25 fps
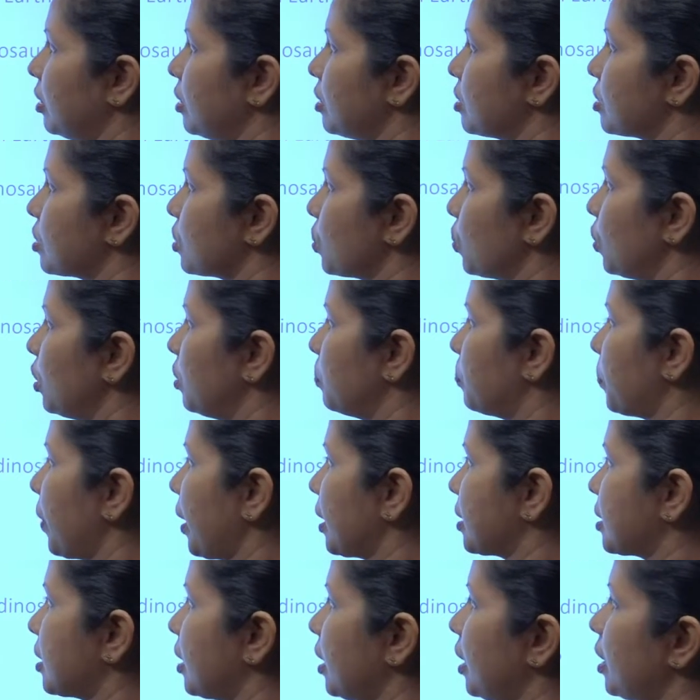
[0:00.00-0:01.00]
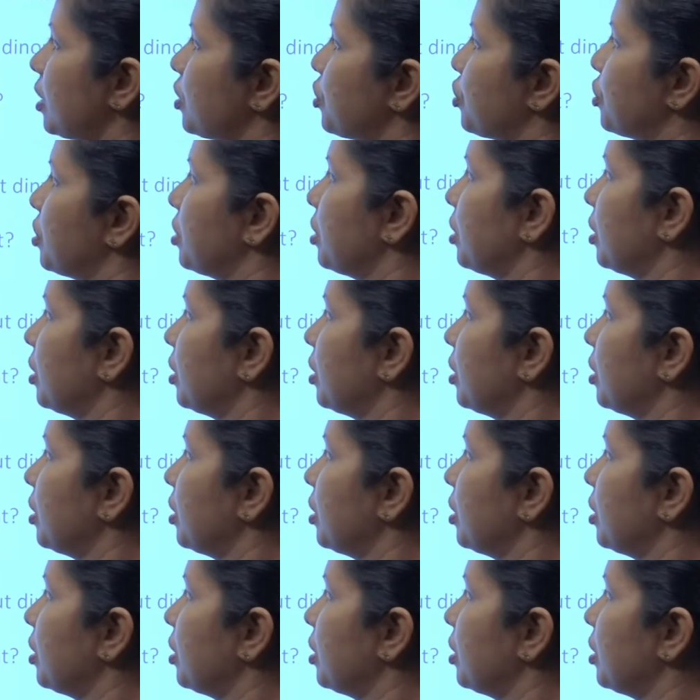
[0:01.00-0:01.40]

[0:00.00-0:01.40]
So, in passage